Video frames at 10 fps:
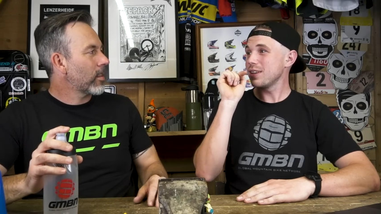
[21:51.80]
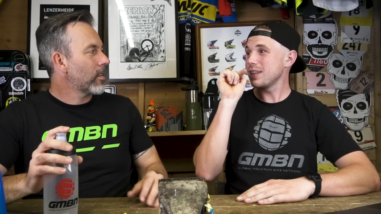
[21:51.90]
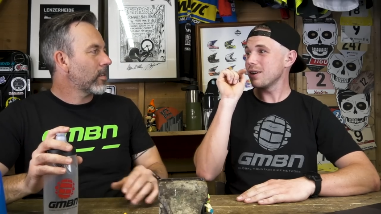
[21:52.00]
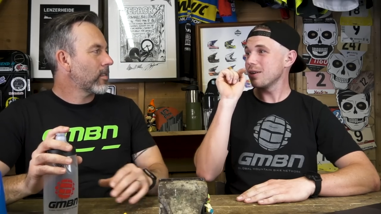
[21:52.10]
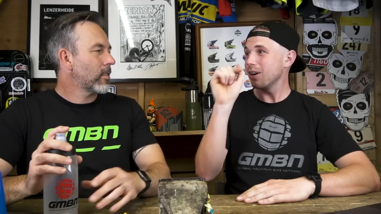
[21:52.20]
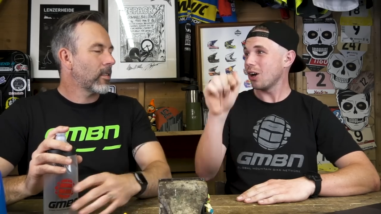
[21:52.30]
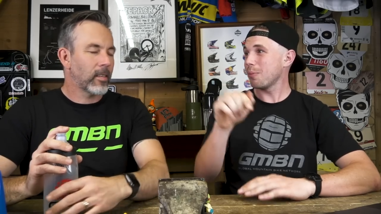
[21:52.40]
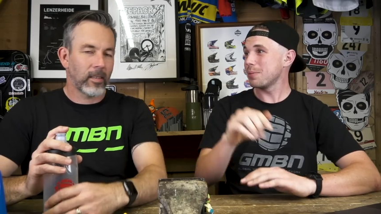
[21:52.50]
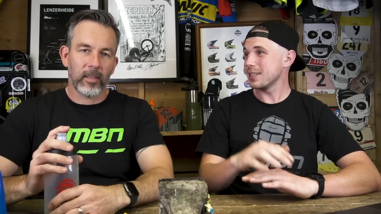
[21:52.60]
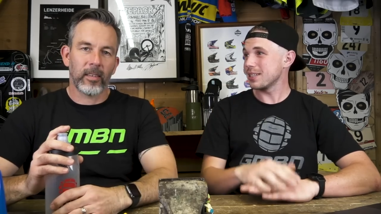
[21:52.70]
Speaker 1: video
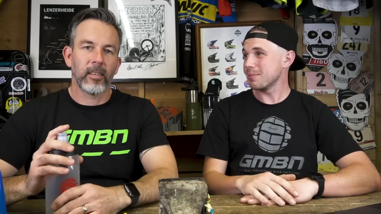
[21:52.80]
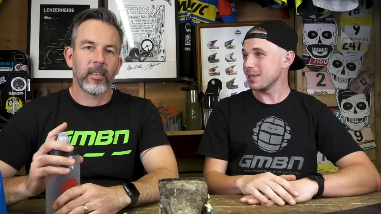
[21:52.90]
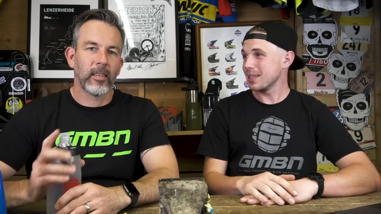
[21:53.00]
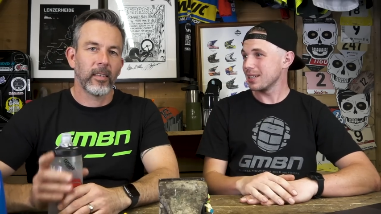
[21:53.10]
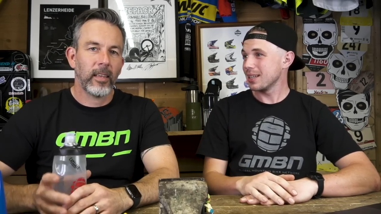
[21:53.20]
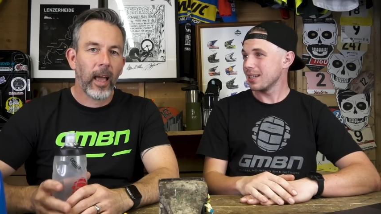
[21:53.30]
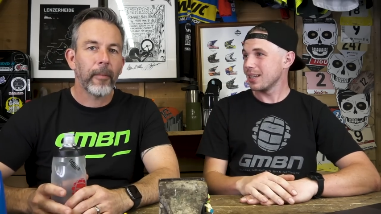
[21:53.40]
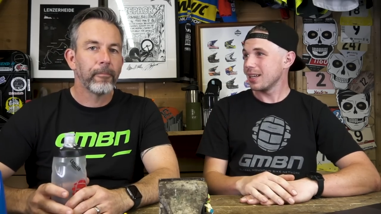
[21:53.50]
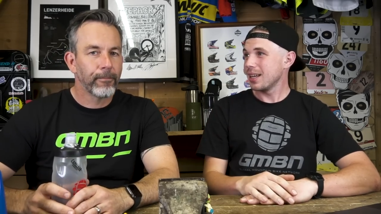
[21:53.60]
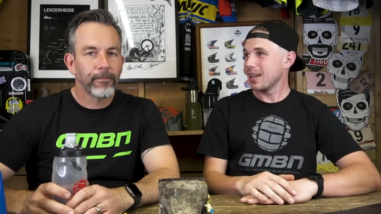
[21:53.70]
opposite to me.
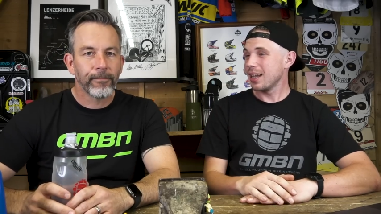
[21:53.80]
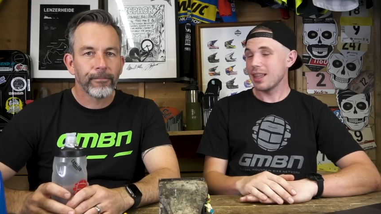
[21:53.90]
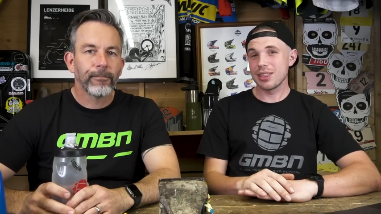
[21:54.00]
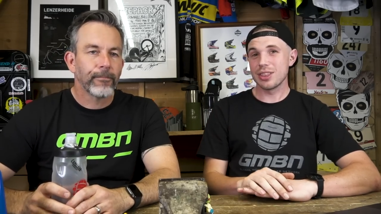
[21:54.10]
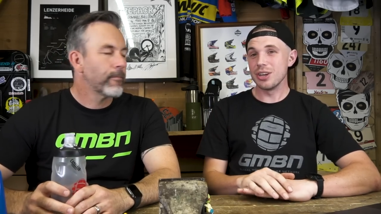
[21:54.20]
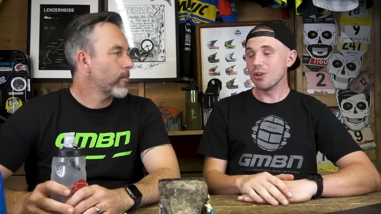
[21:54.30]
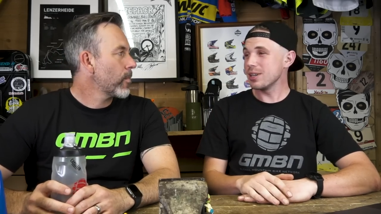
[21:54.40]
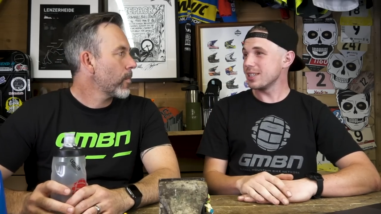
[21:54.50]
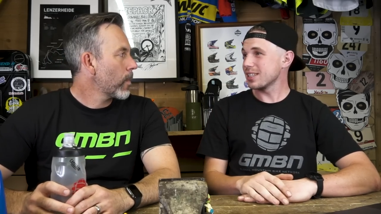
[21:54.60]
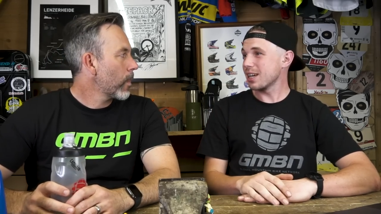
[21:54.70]
Yeah the
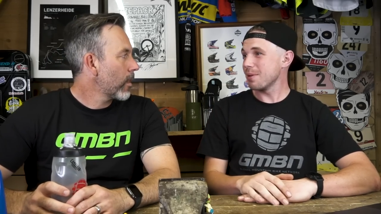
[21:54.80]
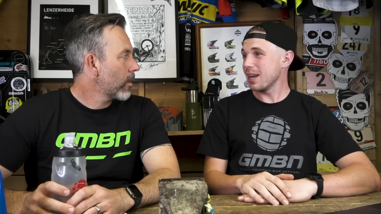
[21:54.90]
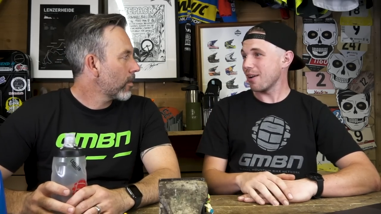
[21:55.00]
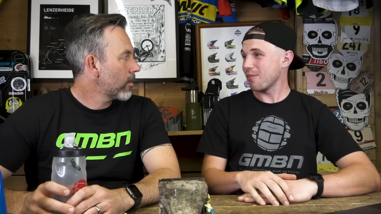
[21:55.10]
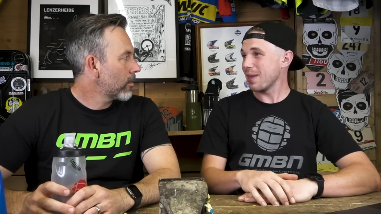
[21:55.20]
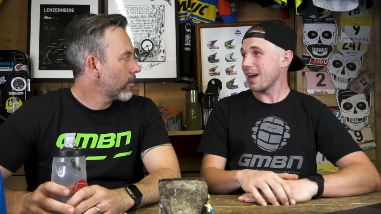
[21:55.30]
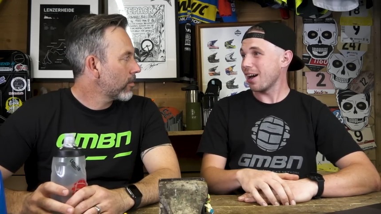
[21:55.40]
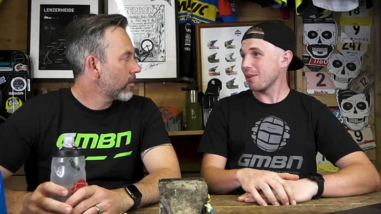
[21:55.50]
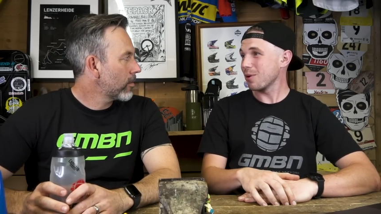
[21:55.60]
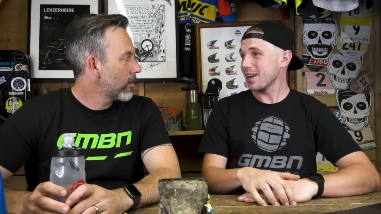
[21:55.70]
noises coming out from that
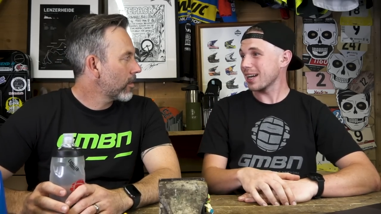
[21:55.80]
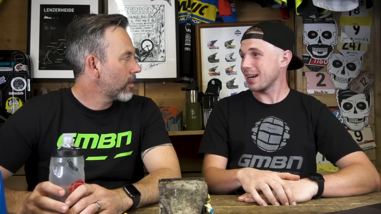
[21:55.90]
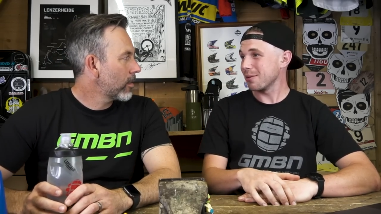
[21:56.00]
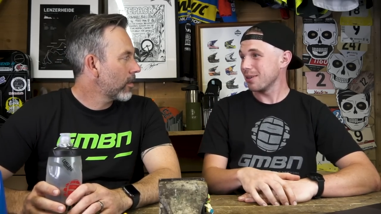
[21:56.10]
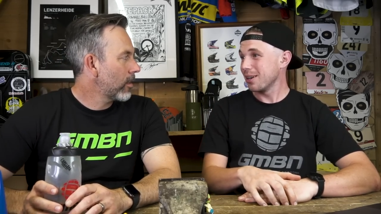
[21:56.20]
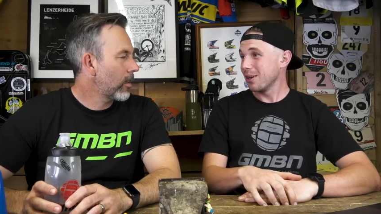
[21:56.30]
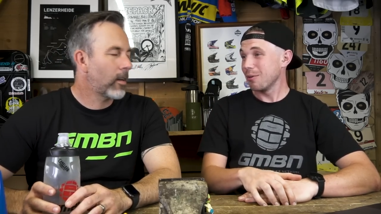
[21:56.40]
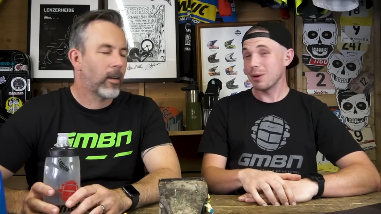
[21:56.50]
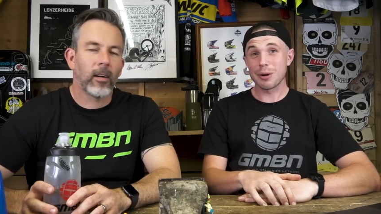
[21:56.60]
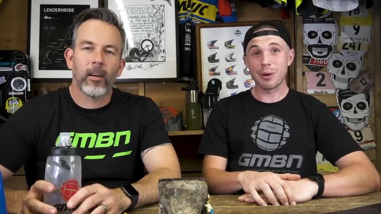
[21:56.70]
hard workout
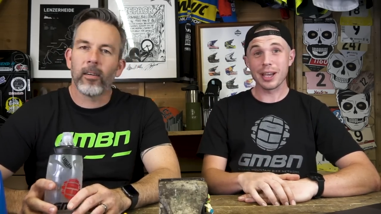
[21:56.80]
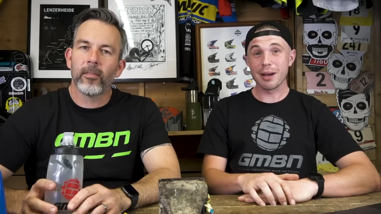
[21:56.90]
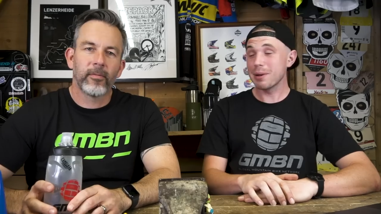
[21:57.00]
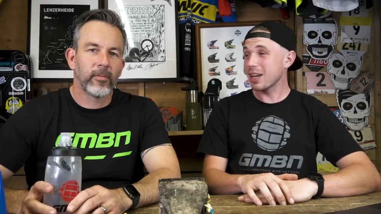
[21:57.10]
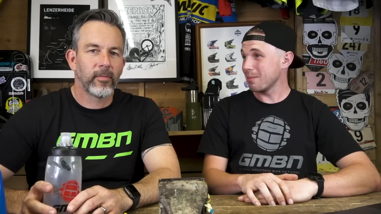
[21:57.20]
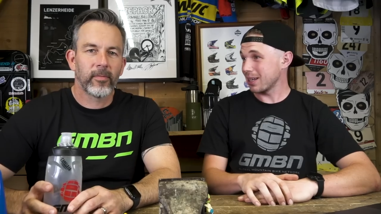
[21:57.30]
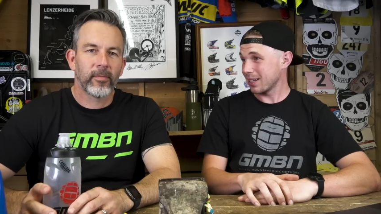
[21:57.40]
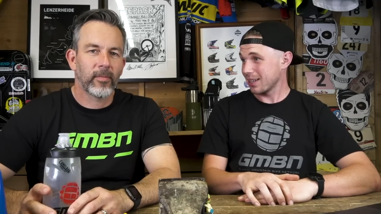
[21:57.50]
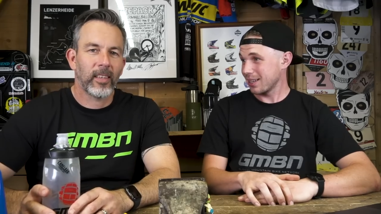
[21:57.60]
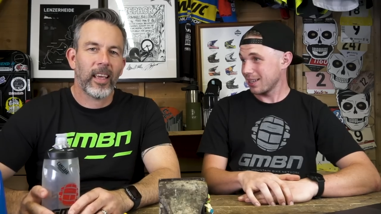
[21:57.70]
oh, were quite
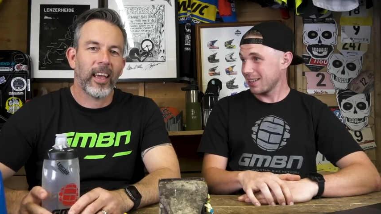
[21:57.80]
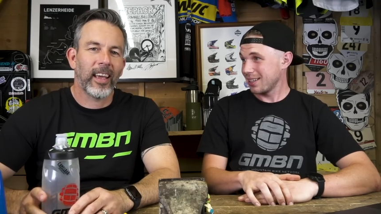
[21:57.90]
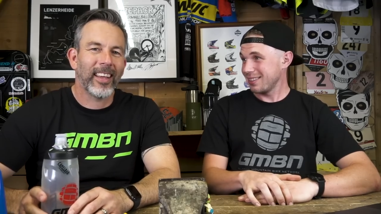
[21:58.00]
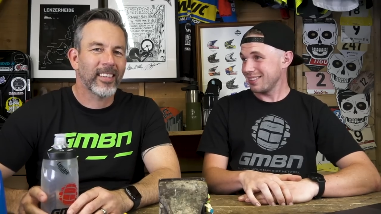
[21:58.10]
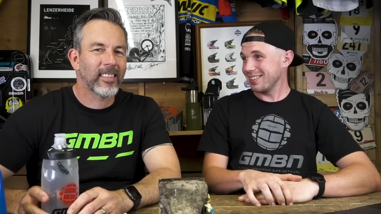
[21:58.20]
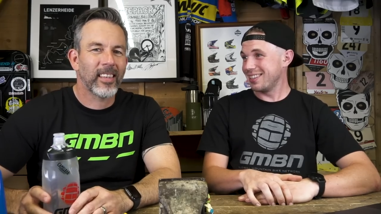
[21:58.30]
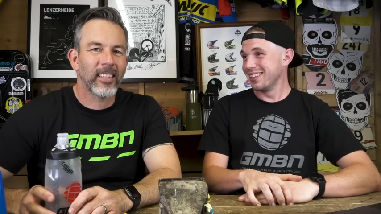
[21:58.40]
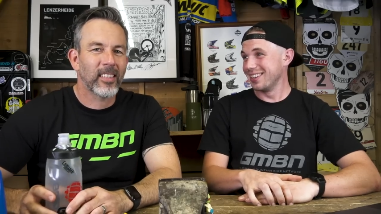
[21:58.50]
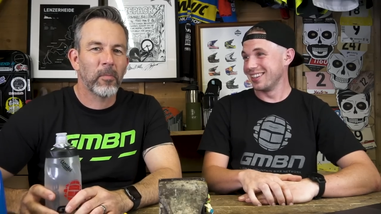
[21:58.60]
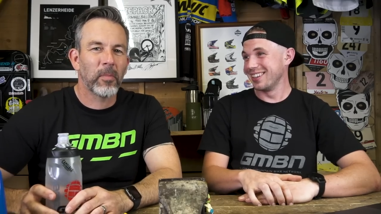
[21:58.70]
unbecoming.
Speaker 2: Yeah, it's
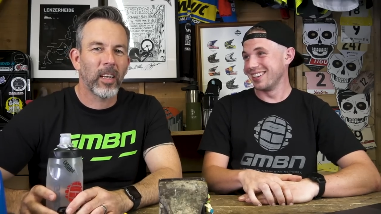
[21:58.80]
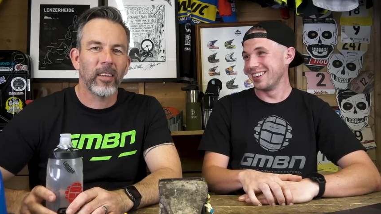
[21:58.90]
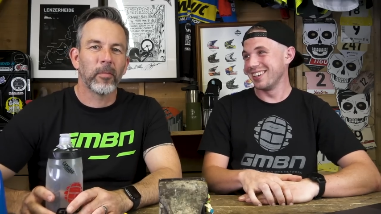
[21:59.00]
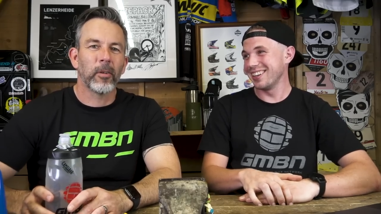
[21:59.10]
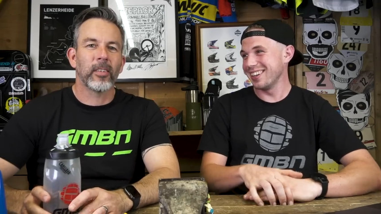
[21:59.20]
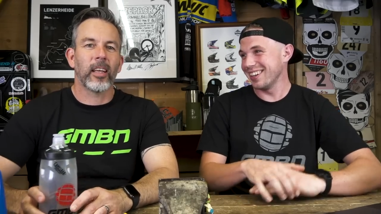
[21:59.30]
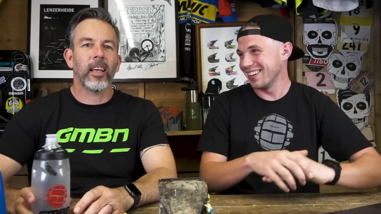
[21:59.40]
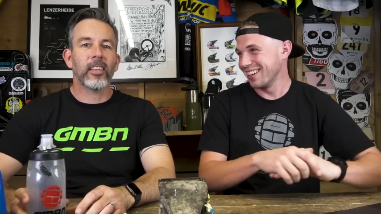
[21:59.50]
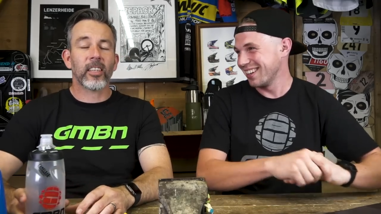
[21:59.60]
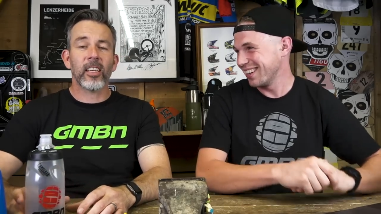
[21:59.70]
it's unbelievable, isn't
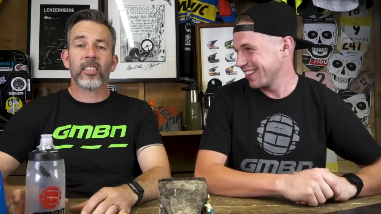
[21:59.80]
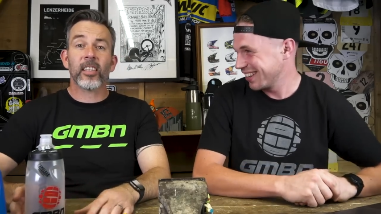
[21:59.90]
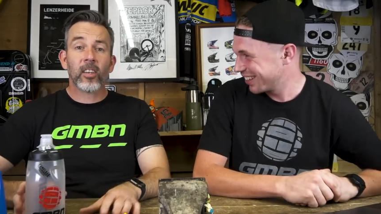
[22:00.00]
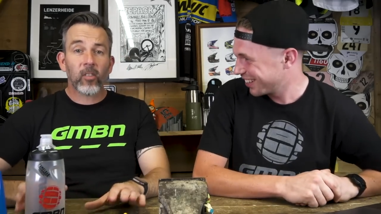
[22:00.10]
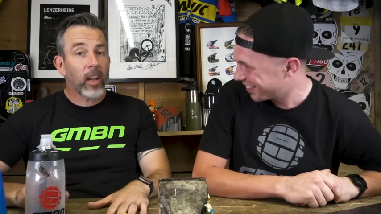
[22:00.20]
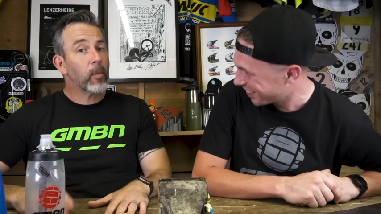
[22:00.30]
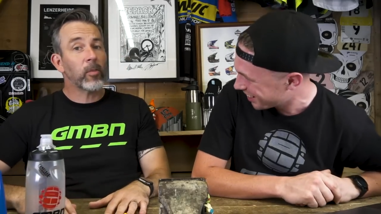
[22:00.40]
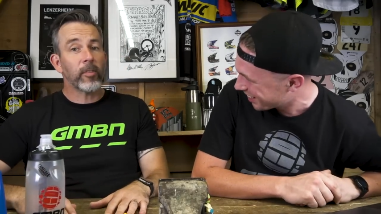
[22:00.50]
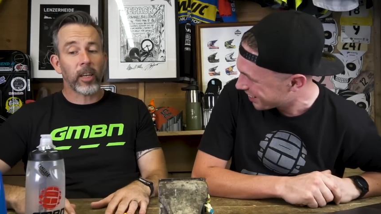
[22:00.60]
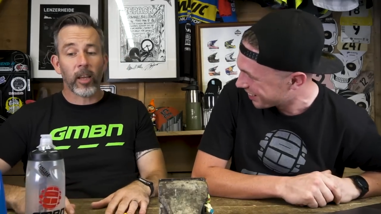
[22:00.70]
it? It's, it's an
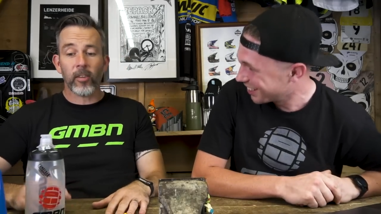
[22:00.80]
incredible video.